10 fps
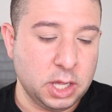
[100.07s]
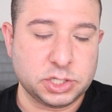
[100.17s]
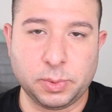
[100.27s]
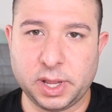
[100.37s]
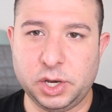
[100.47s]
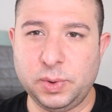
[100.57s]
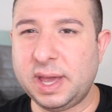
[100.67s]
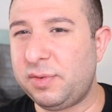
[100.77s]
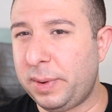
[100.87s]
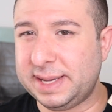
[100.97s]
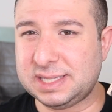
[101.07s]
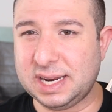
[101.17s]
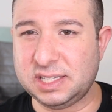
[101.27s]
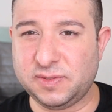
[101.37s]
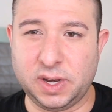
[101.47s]
So we're going to do a giveaway in
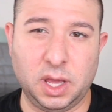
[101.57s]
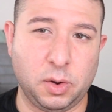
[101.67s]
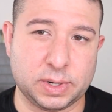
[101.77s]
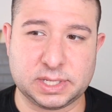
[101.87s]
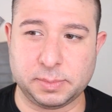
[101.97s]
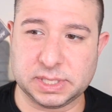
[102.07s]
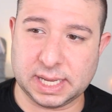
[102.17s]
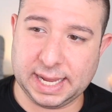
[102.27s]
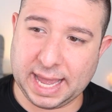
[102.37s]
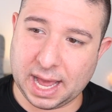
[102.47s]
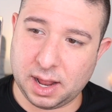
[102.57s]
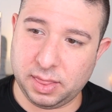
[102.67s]
today's video where someone's going to get